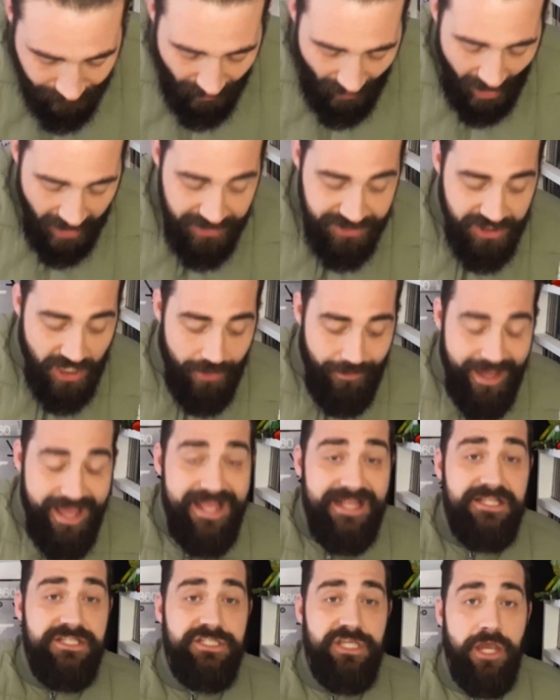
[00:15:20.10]
So
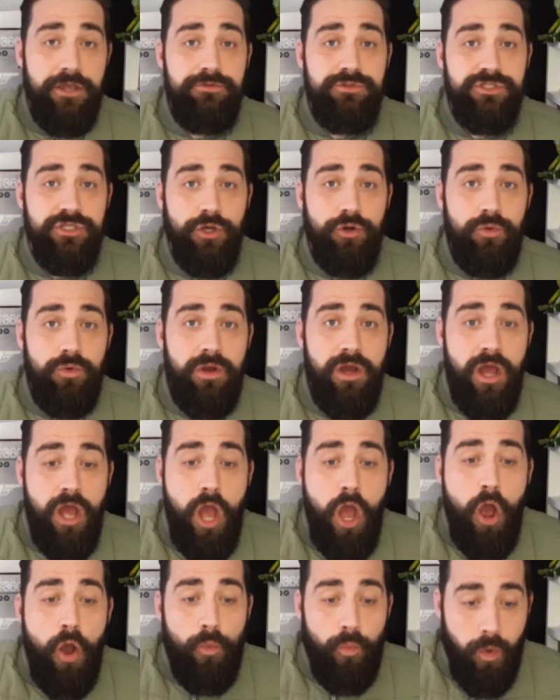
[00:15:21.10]
in total,
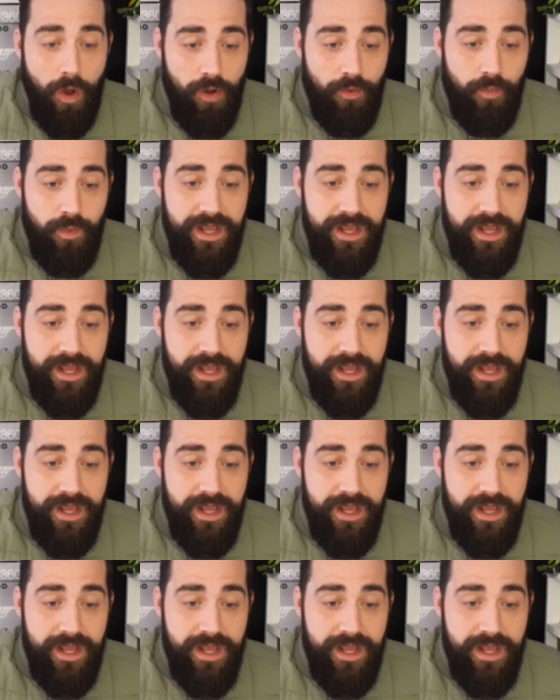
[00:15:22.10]
what